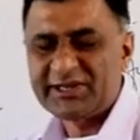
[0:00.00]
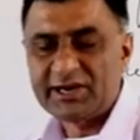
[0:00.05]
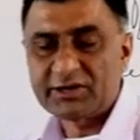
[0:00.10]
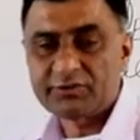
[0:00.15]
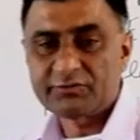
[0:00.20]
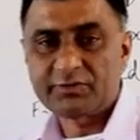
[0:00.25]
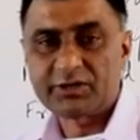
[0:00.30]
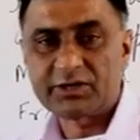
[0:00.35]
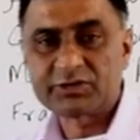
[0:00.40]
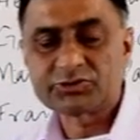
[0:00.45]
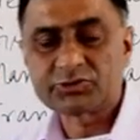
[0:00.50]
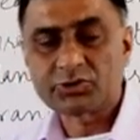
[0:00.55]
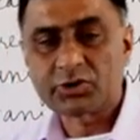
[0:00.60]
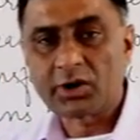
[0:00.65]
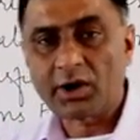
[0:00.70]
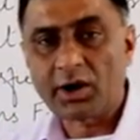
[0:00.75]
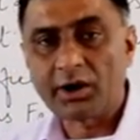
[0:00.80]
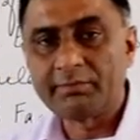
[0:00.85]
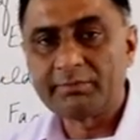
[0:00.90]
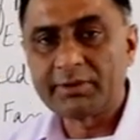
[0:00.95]
that was
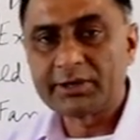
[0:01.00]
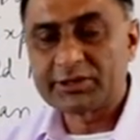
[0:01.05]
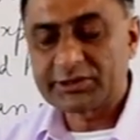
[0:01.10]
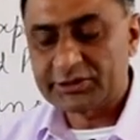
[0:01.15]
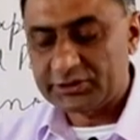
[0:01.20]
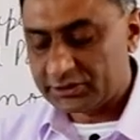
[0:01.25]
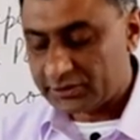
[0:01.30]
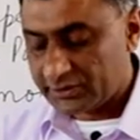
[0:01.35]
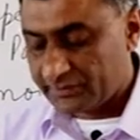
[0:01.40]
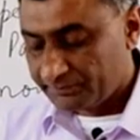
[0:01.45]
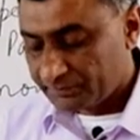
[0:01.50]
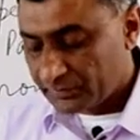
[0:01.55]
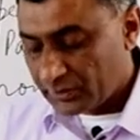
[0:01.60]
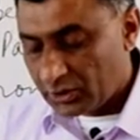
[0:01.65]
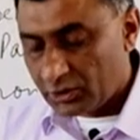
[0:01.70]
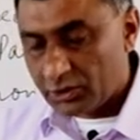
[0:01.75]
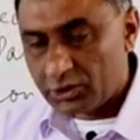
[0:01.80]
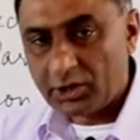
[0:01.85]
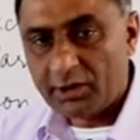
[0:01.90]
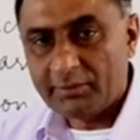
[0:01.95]
raw material.
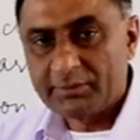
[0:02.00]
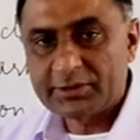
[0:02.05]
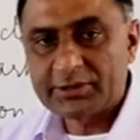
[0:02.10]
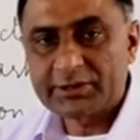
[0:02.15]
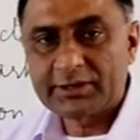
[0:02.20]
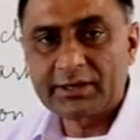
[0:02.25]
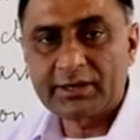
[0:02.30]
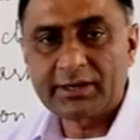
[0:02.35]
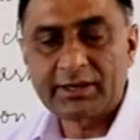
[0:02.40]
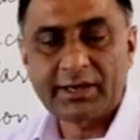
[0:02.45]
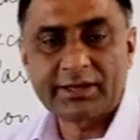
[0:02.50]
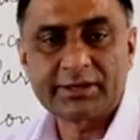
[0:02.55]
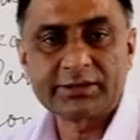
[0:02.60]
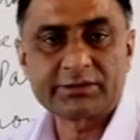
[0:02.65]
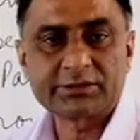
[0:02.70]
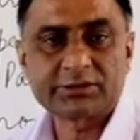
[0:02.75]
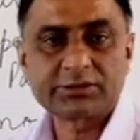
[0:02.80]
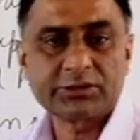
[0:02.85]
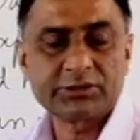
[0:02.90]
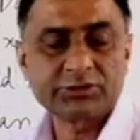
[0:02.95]
Raw material
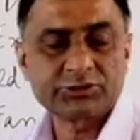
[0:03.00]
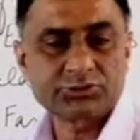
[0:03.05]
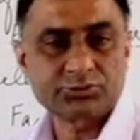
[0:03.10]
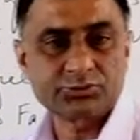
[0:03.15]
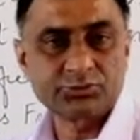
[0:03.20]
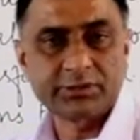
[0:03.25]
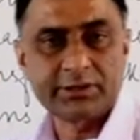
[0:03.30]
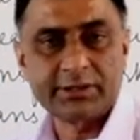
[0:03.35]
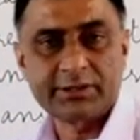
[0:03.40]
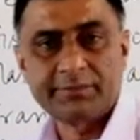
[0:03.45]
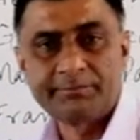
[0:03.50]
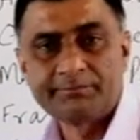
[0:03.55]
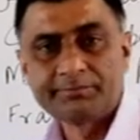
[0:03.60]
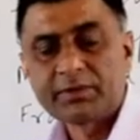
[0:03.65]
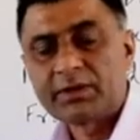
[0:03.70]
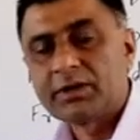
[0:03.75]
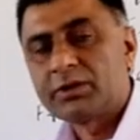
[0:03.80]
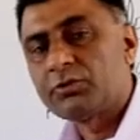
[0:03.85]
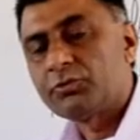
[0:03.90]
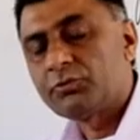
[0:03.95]
like
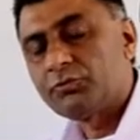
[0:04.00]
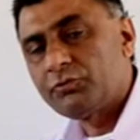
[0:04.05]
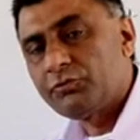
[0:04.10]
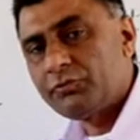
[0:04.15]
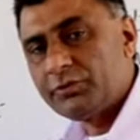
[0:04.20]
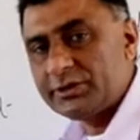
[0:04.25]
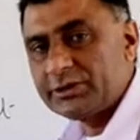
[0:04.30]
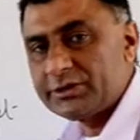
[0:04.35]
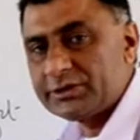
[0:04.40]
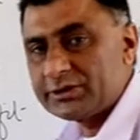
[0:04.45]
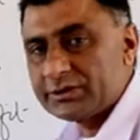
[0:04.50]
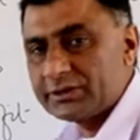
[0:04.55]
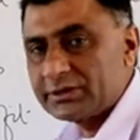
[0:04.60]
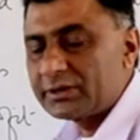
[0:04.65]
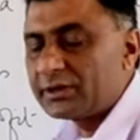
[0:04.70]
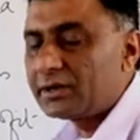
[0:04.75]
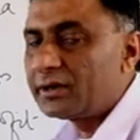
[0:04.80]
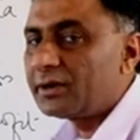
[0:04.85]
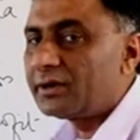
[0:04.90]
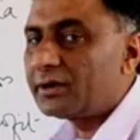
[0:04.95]
sugar,
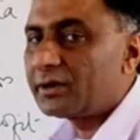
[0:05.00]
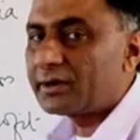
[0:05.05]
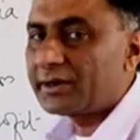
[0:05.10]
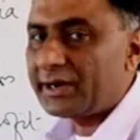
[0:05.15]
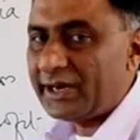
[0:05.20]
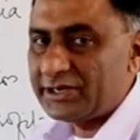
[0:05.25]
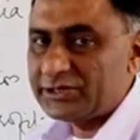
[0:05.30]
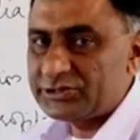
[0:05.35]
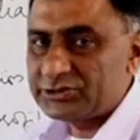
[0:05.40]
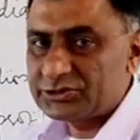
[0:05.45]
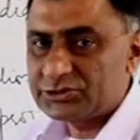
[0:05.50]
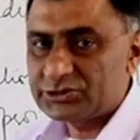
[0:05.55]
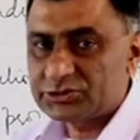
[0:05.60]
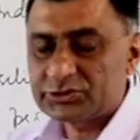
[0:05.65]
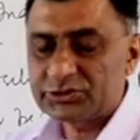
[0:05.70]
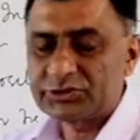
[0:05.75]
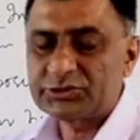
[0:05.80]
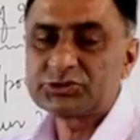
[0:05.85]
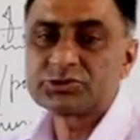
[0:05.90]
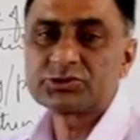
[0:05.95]
wheat,
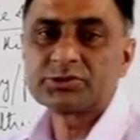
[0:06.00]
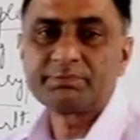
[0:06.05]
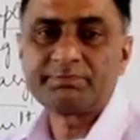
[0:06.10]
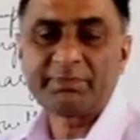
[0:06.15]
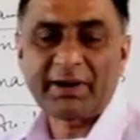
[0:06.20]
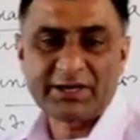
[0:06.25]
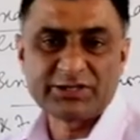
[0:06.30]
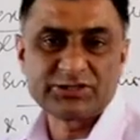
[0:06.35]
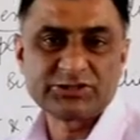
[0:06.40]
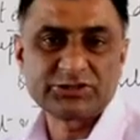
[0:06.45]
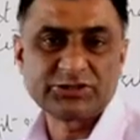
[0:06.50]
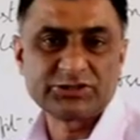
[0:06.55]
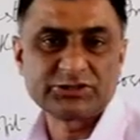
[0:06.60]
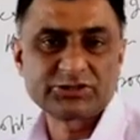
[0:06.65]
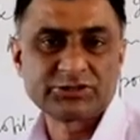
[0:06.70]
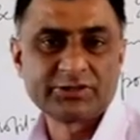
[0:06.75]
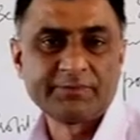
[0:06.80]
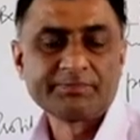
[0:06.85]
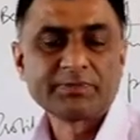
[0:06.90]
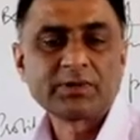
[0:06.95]
rice,
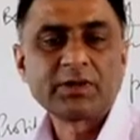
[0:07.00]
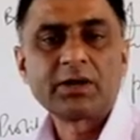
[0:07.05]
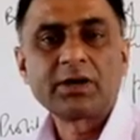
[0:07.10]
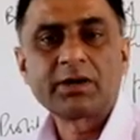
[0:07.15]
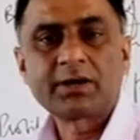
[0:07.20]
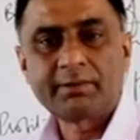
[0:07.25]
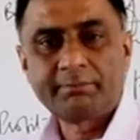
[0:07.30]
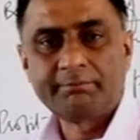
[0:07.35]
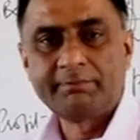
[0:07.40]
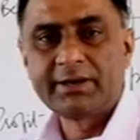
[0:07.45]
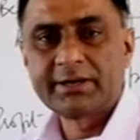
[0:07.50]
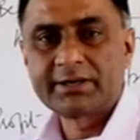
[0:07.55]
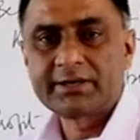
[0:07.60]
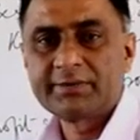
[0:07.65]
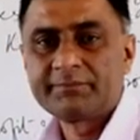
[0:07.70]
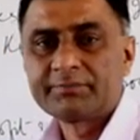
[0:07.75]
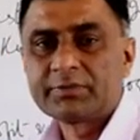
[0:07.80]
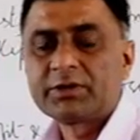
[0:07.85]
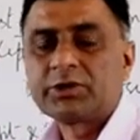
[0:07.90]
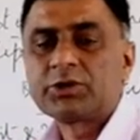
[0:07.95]
spices,
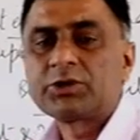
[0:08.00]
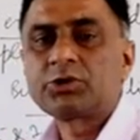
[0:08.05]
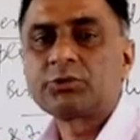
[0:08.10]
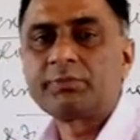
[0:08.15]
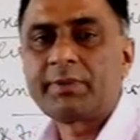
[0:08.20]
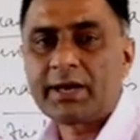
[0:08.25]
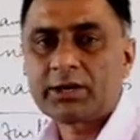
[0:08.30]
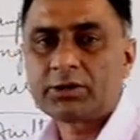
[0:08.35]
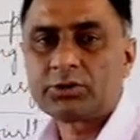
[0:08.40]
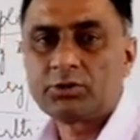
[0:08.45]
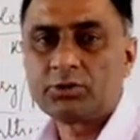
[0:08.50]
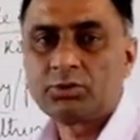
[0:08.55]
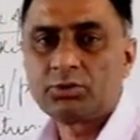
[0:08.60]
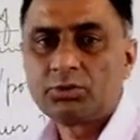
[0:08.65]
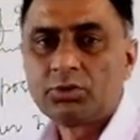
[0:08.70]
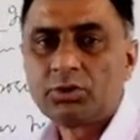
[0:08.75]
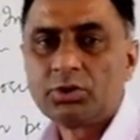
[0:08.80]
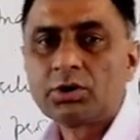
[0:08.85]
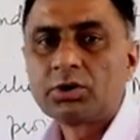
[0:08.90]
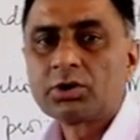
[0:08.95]
rubber,
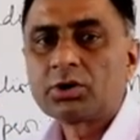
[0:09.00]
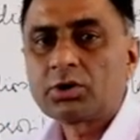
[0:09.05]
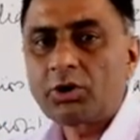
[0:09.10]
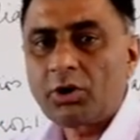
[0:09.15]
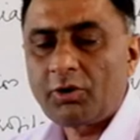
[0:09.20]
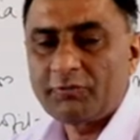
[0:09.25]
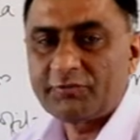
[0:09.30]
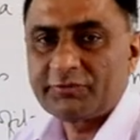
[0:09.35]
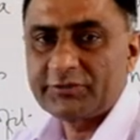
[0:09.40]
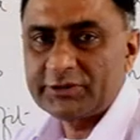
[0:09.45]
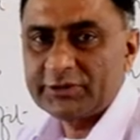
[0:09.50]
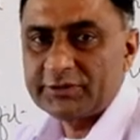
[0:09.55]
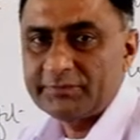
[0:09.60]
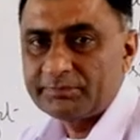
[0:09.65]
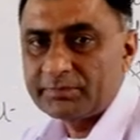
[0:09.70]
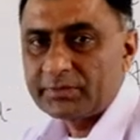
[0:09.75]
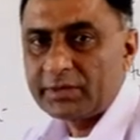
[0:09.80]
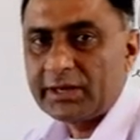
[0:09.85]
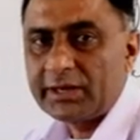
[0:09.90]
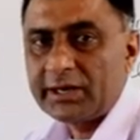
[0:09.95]
tobacco, coffee,
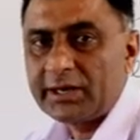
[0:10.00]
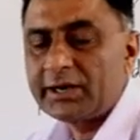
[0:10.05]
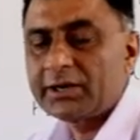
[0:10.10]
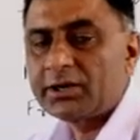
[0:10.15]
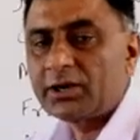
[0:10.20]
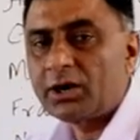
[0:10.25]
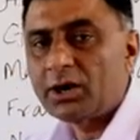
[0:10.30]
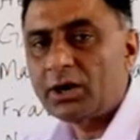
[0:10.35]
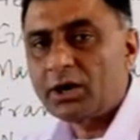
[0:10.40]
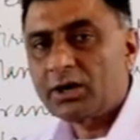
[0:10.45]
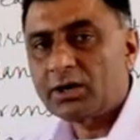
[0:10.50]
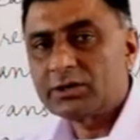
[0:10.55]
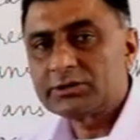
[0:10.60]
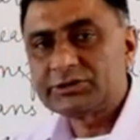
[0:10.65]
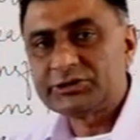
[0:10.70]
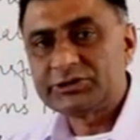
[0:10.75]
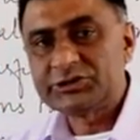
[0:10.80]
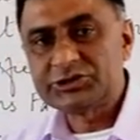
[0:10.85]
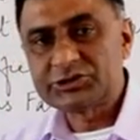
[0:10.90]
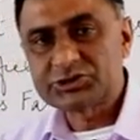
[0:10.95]
and
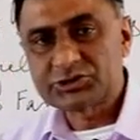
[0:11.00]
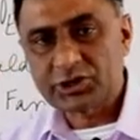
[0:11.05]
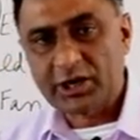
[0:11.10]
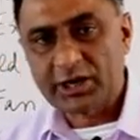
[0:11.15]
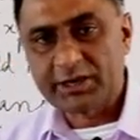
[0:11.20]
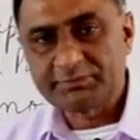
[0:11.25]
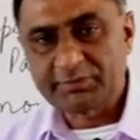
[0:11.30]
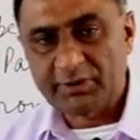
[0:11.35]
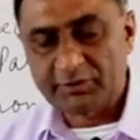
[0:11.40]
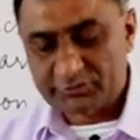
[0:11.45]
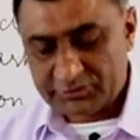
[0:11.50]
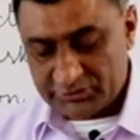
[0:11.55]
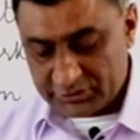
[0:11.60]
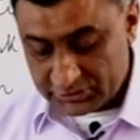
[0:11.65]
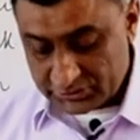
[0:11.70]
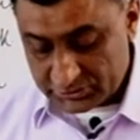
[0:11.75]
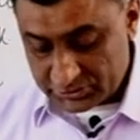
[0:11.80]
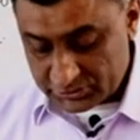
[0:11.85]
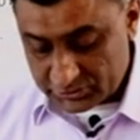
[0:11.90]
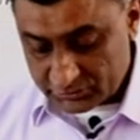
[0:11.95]
all these type of
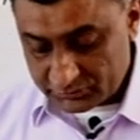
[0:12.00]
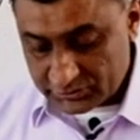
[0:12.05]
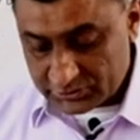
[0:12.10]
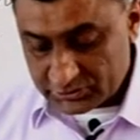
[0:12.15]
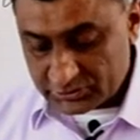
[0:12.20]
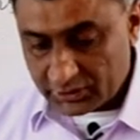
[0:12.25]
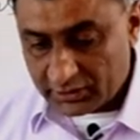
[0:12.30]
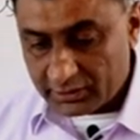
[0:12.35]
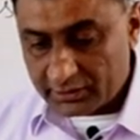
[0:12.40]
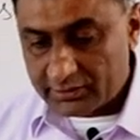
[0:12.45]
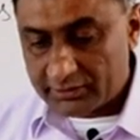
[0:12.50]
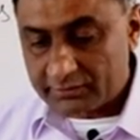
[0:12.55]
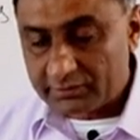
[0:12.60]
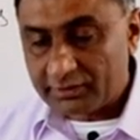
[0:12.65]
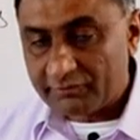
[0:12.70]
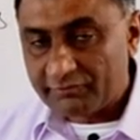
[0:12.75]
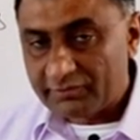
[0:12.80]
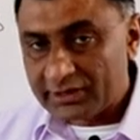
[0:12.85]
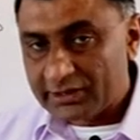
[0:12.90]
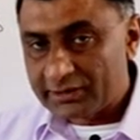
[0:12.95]
things which
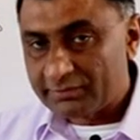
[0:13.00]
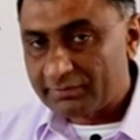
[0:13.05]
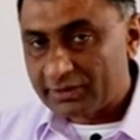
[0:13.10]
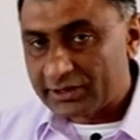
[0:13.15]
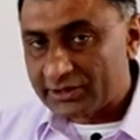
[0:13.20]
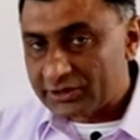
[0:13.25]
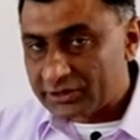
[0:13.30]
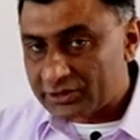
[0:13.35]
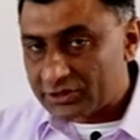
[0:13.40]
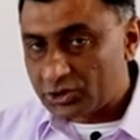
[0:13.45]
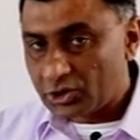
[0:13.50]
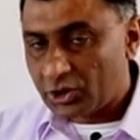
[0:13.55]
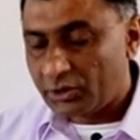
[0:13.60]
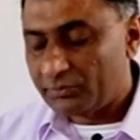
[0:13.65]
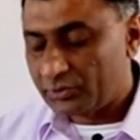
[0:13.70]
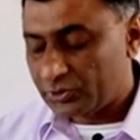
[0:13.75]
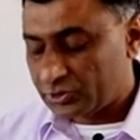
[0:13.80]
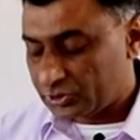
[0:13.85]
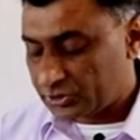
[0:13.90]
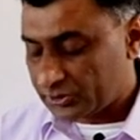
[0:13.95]
are available in raw